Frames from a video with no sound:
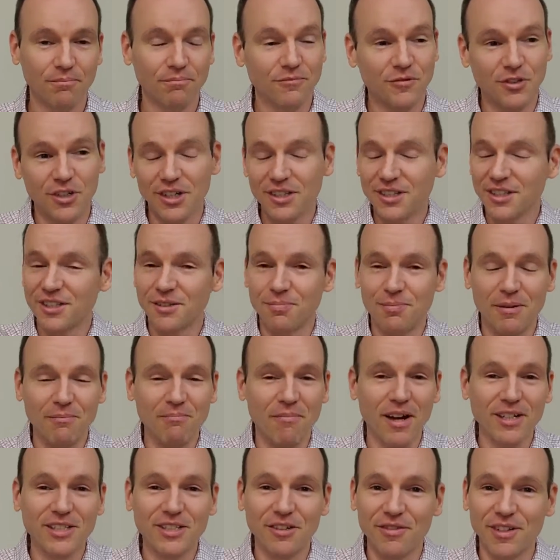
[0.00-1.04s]
Jesus spent
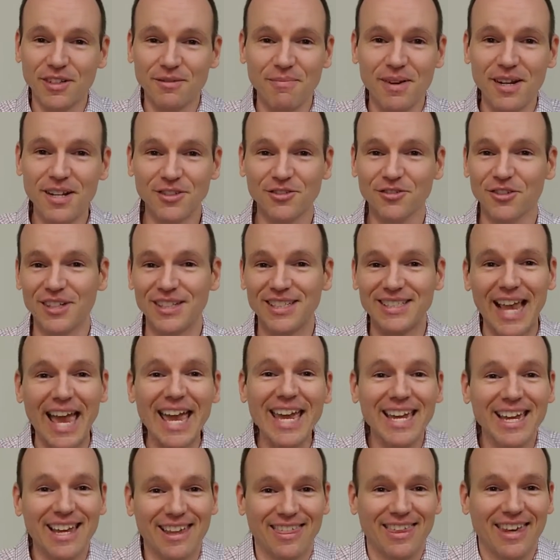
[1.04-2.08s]
much of his ministry
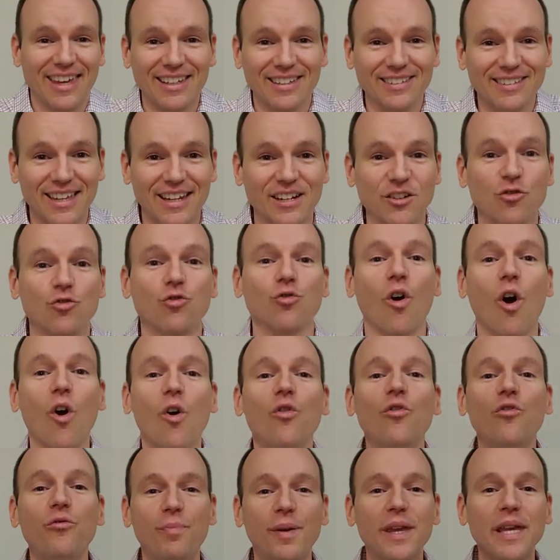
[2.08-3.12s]
saying things that
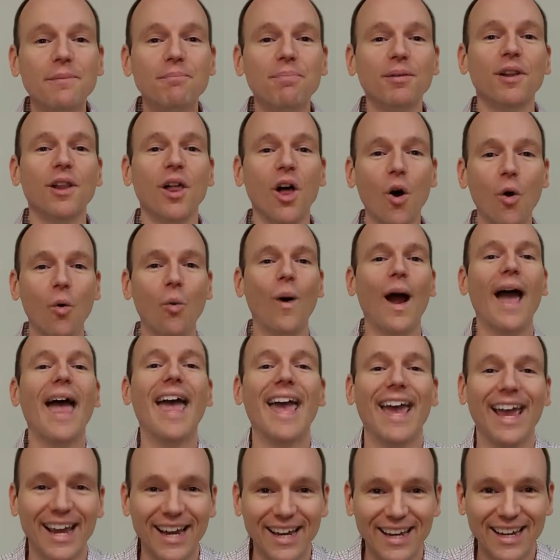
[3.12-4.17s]
drove people
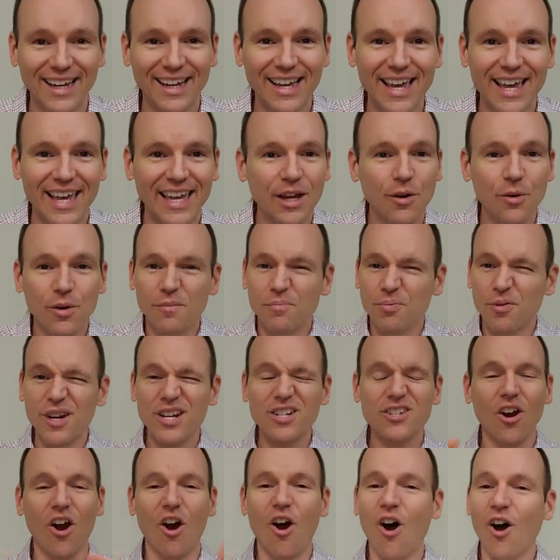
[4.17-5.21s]
away. He would
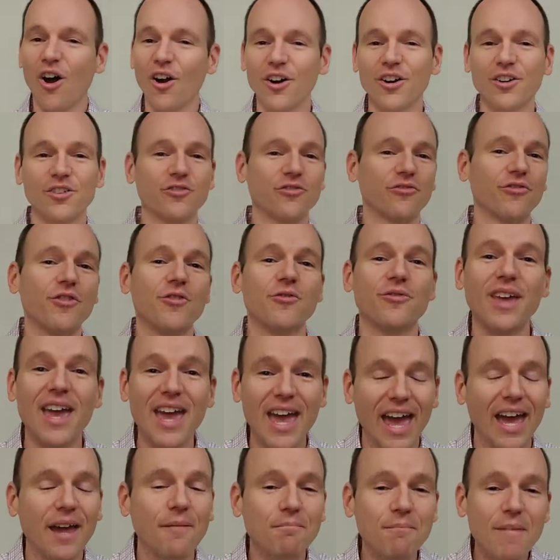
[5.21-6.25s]
preach a hard truth
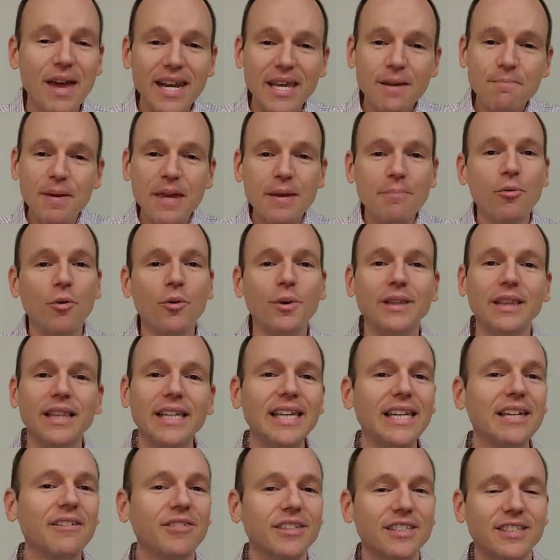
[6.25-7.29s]
and many people would
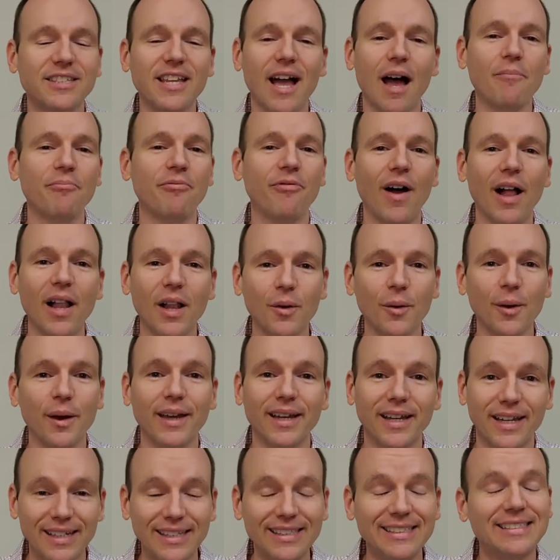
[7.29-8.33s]
leave and stop
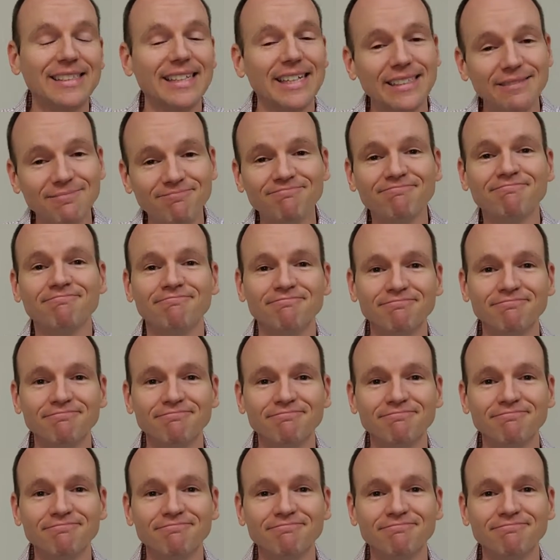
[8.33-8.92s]
following. And he said,